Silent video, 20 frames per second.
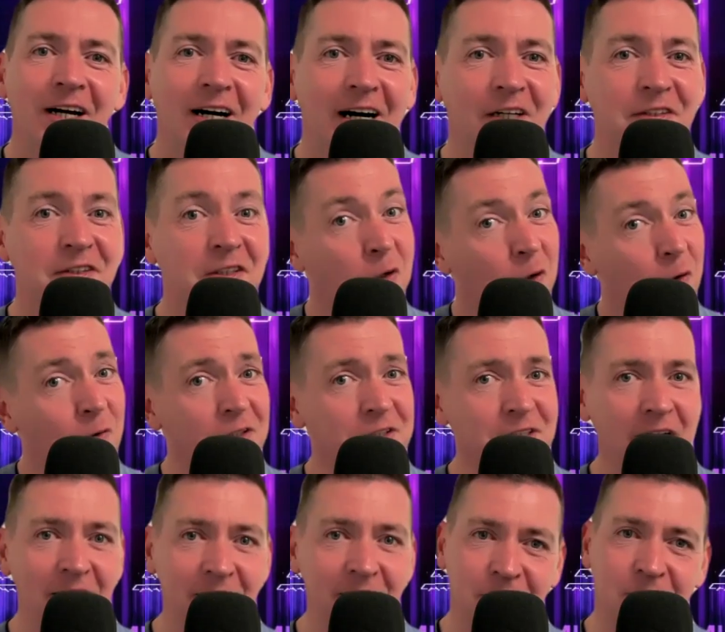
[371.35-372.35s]
as it always
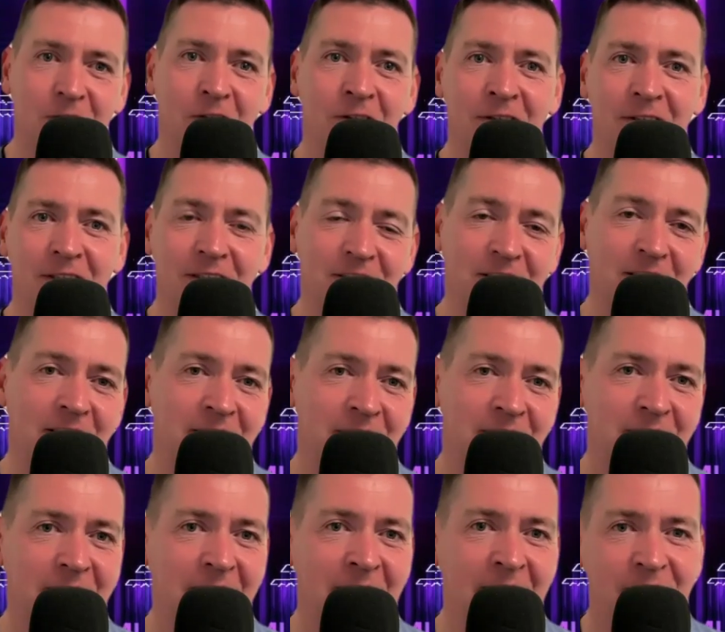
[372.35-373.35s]
has done
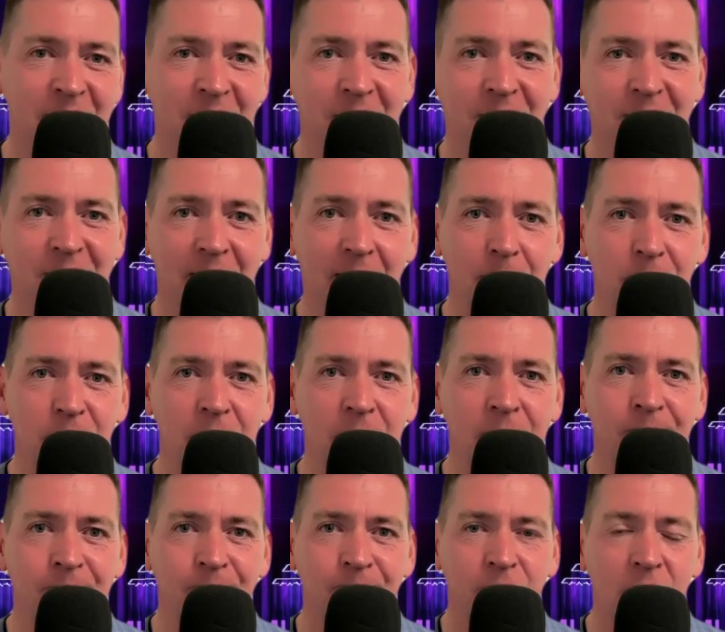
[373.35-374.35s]
since its conception.